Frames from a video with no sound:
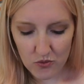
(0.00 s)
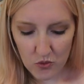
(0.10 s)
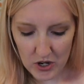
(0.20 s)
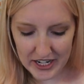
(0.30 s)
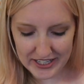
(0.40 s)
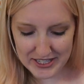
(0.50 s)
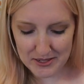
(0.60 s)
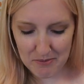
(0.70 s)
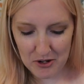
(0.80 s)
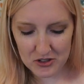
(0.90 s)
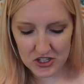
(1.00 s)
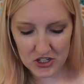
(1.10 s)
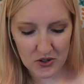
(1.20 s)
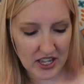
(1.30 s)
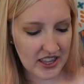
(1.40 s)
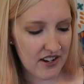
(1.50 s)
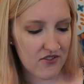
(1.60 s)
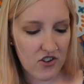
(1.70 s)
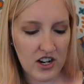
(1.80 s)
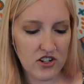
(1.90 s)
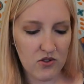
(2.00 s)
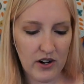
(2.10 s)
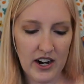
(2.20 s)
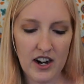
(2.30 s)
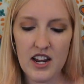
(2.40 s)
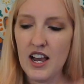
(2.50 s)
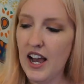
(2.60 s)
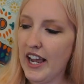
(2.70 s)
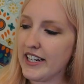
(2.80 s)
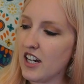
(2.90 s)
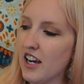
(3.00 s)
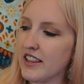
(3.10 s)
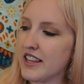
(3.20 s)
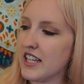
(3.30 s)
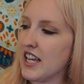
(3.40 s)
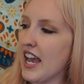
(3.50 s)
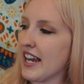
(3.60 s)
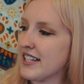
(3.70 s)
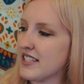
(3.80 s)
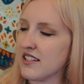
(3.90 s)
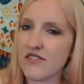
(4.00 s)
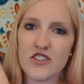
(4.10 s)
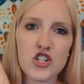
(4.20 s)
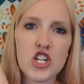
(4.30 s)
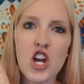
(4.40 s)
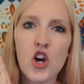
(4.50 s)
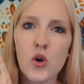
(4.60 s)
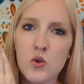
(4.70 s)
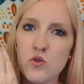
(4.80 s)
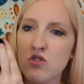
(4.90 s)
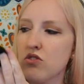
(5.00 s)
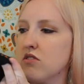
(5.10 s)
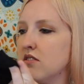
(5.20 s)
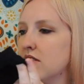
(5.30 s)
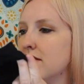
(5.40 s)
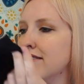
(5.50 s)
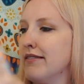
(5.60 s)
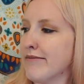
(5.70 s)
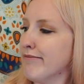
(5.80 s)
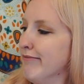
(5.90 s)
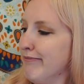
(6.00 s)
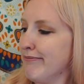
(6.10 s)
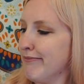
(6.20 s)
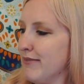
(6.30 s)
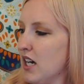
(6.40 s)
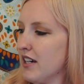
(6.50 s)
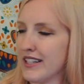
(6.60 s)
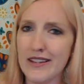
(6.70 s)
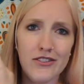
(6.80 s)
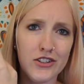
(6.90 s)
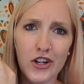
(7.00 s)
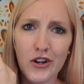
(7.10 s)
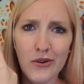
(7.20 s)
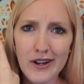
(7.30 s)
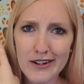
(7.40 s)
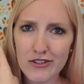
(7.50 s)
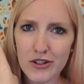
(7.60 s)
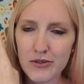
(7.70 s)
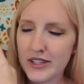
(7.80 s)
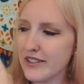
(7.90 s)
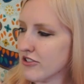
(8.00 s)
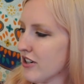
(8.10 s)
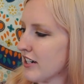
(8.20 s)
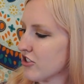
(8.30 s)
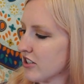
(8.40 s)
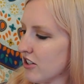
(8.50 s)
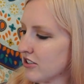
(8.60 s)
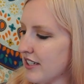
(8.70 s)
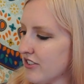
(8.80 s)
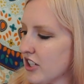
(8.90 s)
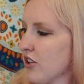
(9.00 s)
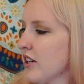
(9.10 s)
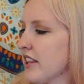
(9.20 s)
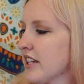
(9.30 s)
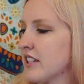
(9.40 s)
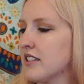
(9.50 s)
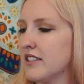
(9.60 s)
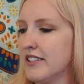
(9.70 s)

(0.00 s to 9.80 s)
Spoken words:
what it's supposed to. And then for underwear, I got the X Officios Give and Go. I don't know what these are actually called. Give and Go, I think.